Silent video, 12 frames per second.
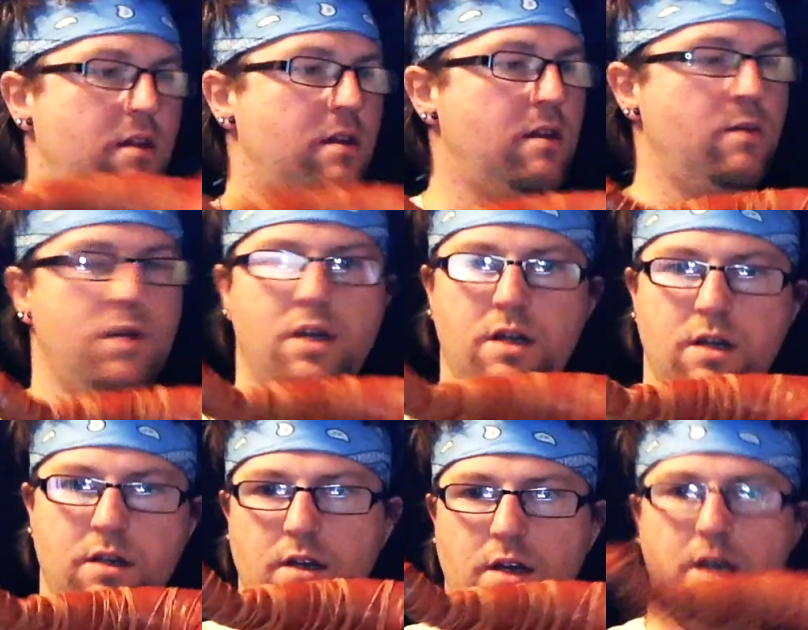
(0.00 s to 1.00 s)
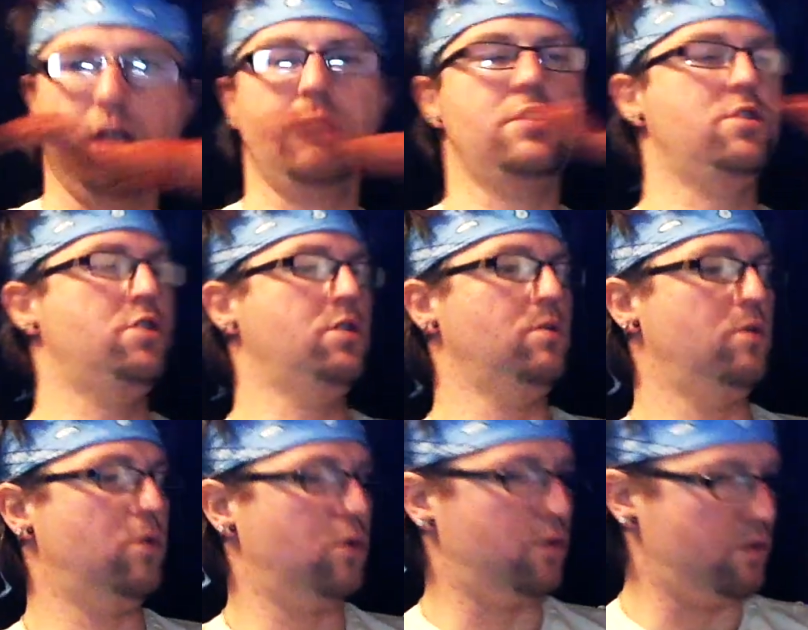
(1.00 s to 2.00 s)
then we could get 2
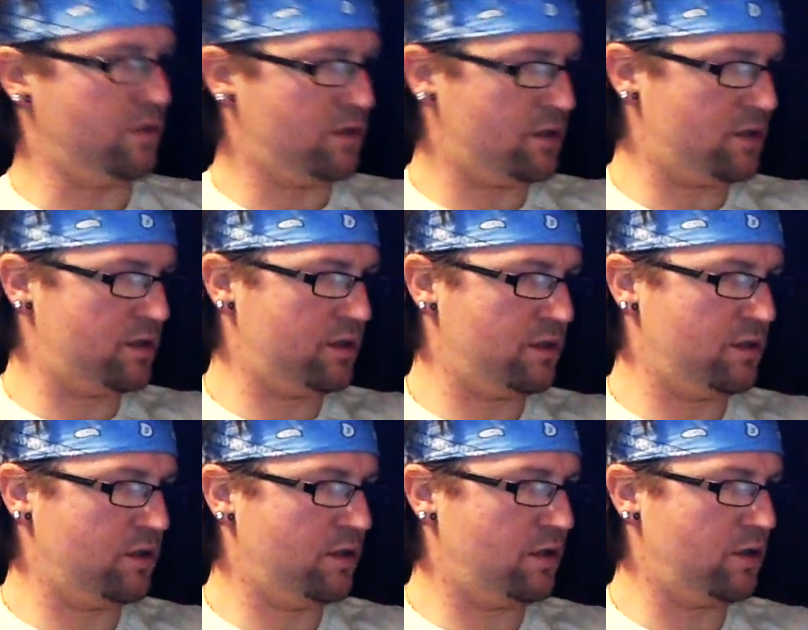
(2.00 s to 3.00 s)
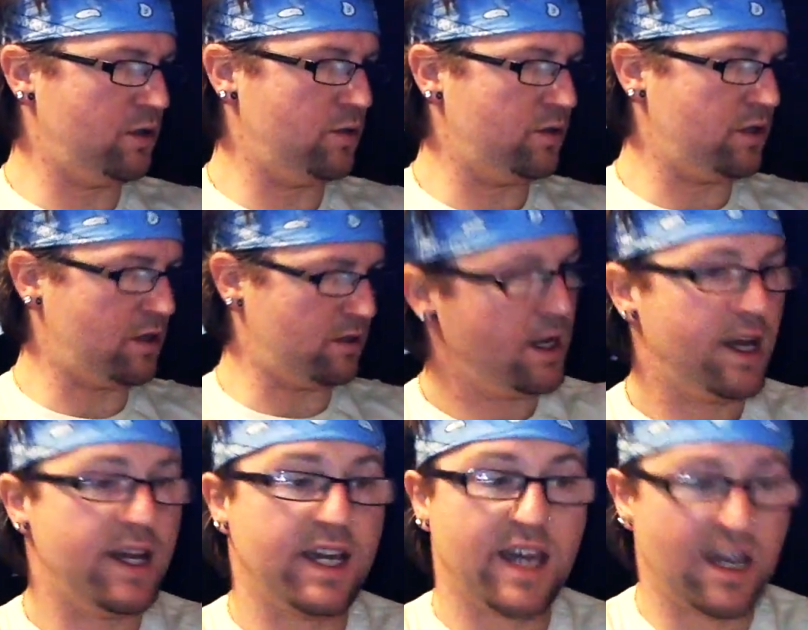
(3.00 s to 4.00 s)
horns glued on. And
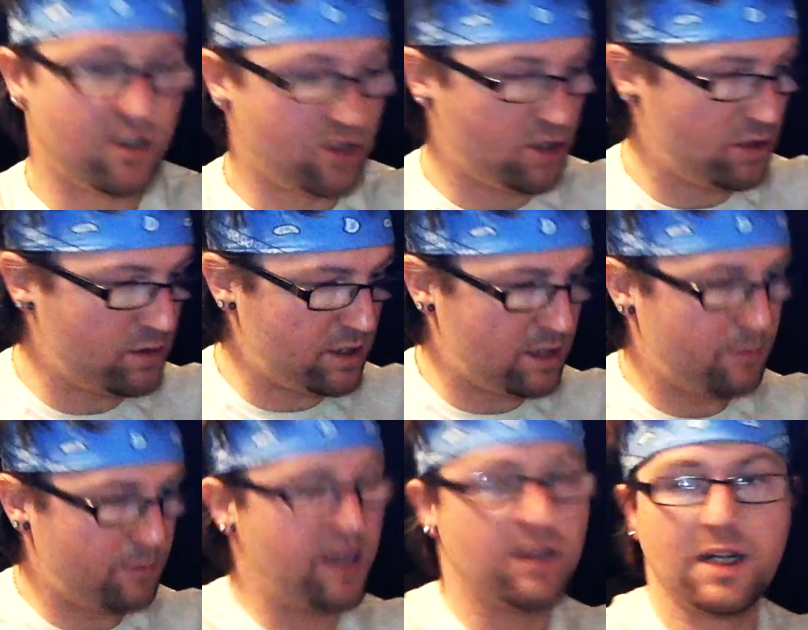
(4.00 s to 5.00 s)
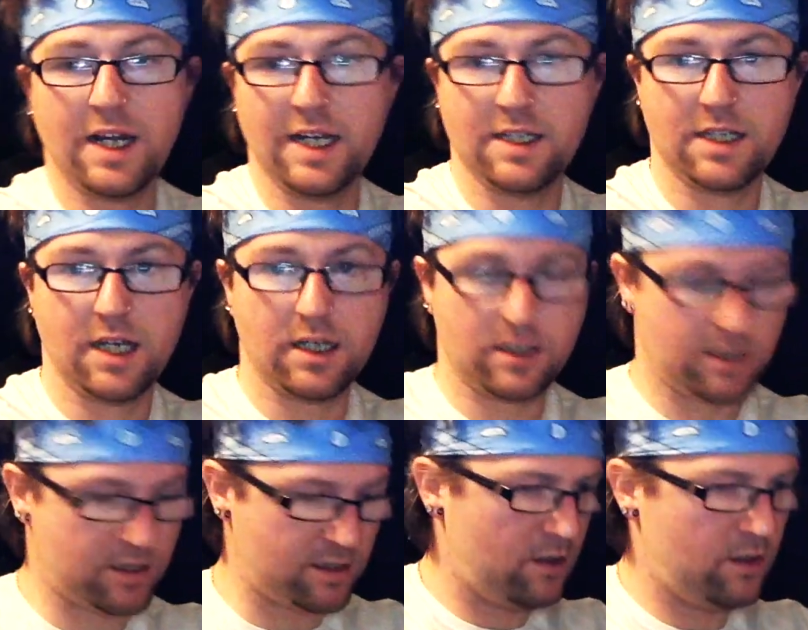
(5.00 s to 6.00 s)
again, just using a bit of the
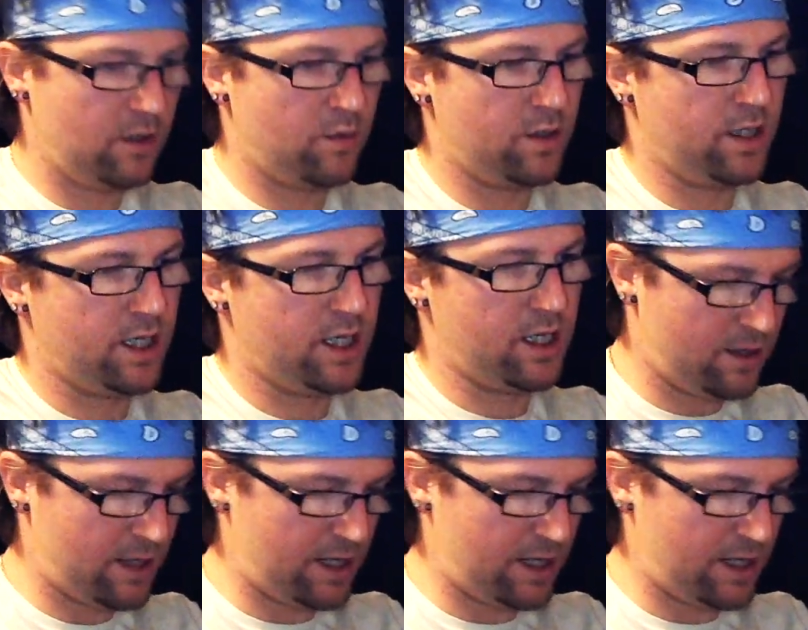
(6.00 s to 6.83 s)
latex, you want to get that